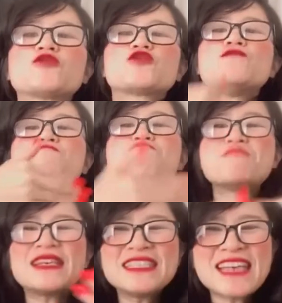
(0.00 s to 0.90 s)
to
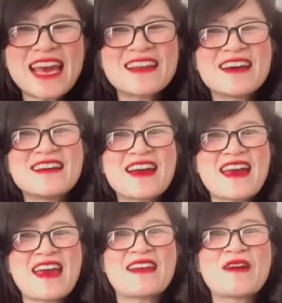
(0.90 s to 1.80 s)
maintain her
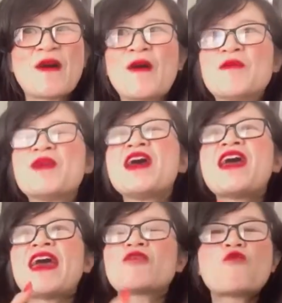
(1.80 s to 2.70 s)
hair at home,
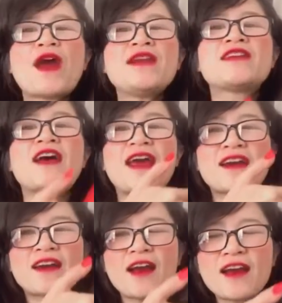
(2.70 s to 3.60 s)
and when
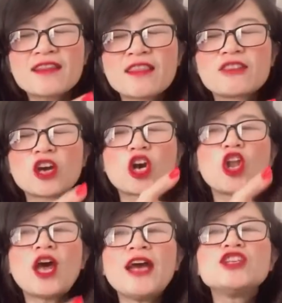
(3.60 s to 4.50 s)
the
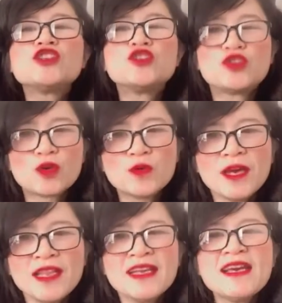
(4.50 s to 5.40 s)
client do
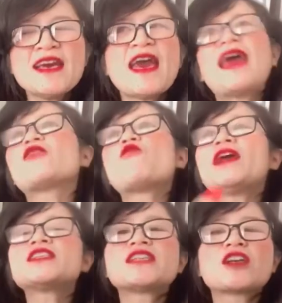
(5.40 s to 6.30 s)
it, and
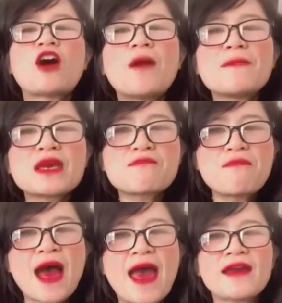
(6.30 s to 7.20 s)
when she coming
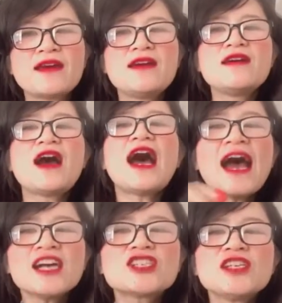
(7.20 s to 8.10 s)
back,
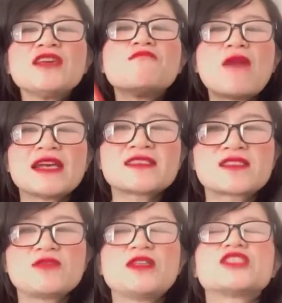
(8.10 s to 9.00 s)
actually my
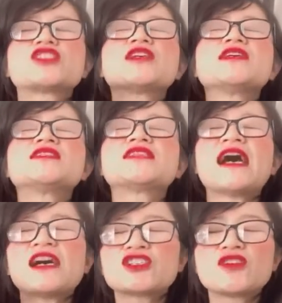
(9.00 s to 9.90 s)
student, she is
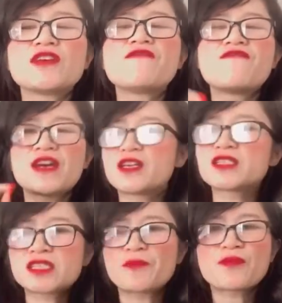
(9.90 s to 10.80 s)
actually very
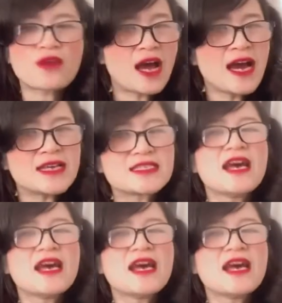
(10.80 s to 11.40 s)
surprised